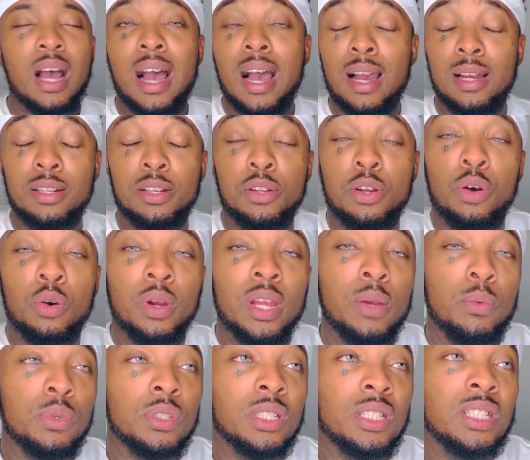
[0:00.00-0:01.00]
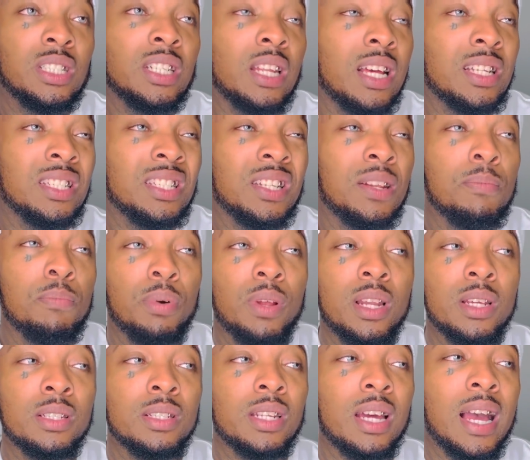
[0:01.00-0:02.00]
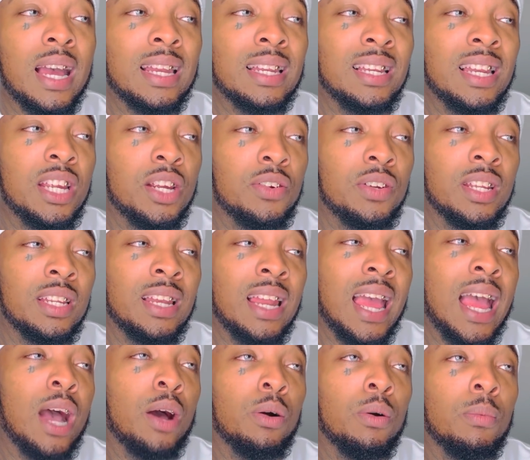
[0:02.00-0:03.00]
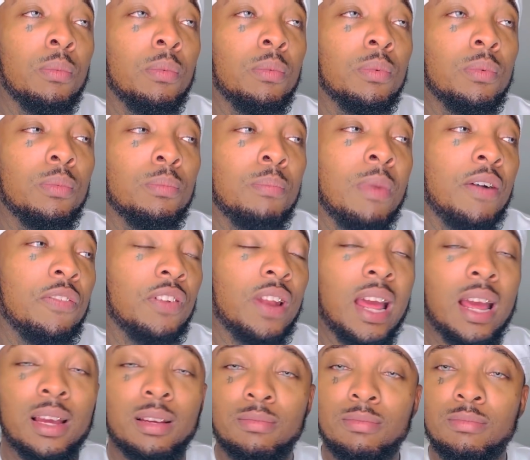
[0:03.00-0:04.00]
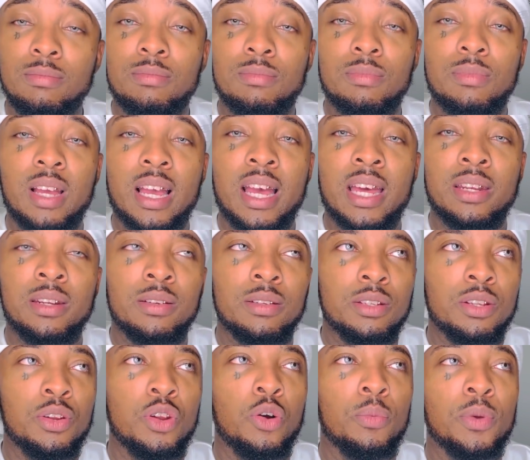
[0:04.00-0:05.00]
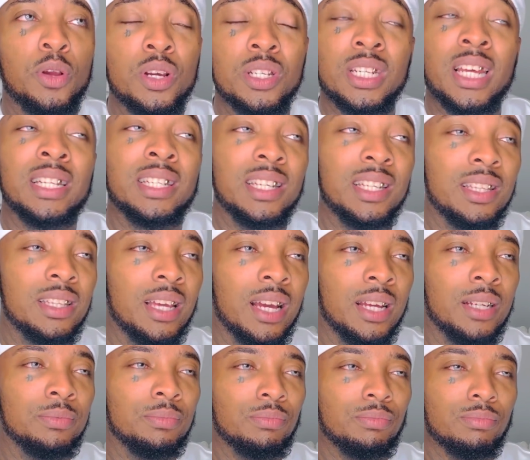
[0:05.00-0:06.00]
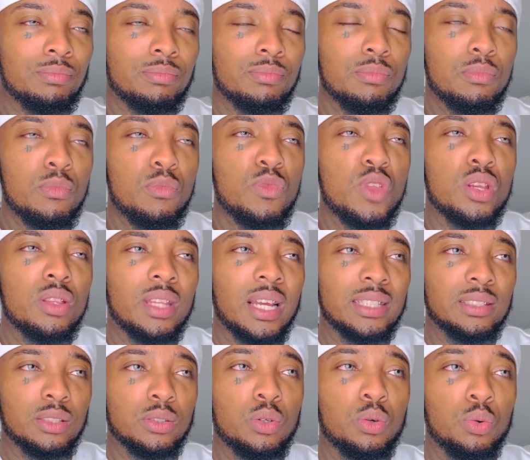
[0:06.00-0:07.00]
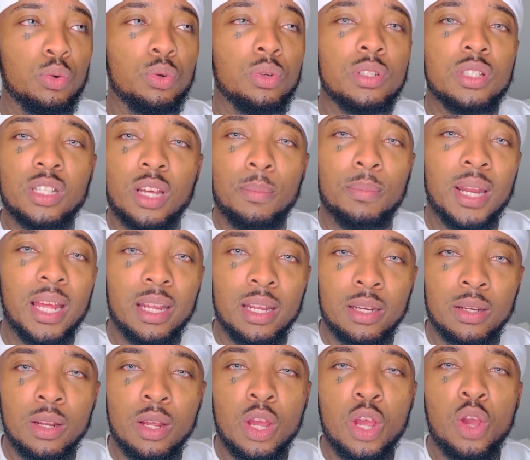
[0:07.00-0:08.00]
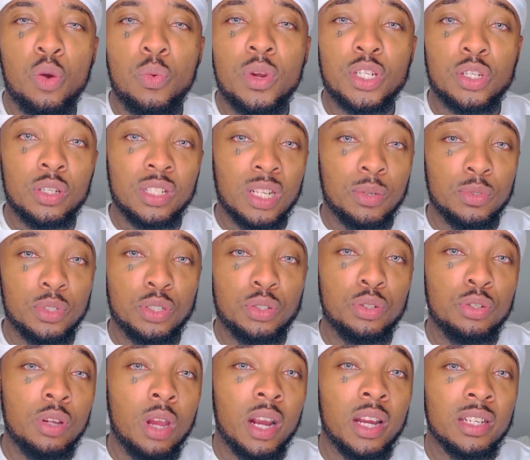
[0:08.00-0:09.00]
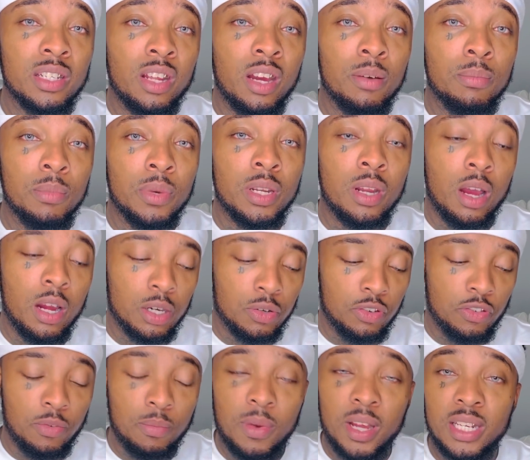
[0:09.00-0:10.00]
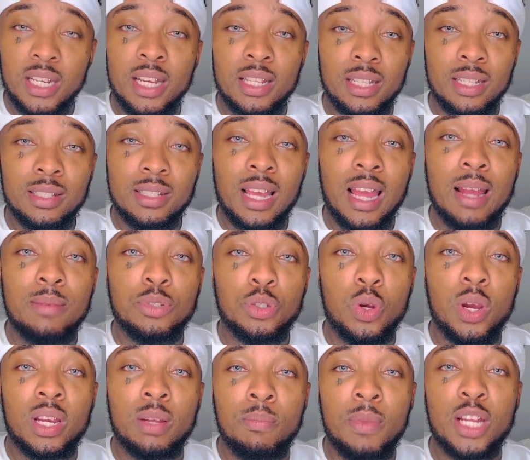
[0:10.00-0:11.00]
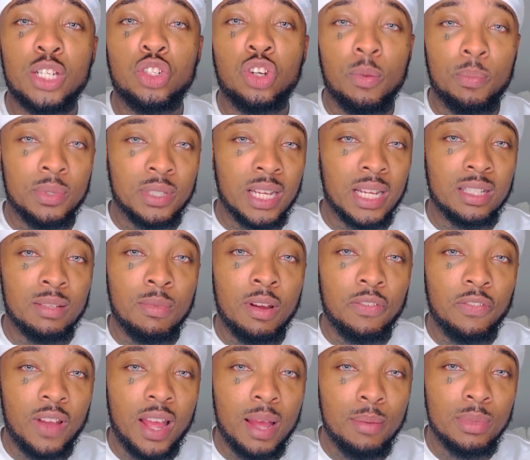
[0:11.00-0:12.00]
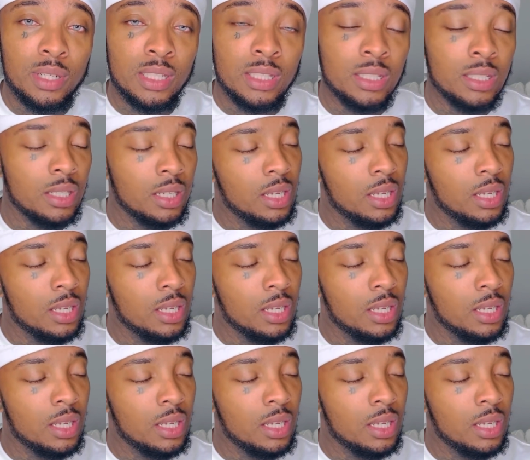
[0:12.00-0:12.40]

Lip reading: it was as simple as I'd literally let out my flat. And, because I did that, that's called subletting, which, because I was too young and dumb and hungry for money at the time so I could make sure I protected my family,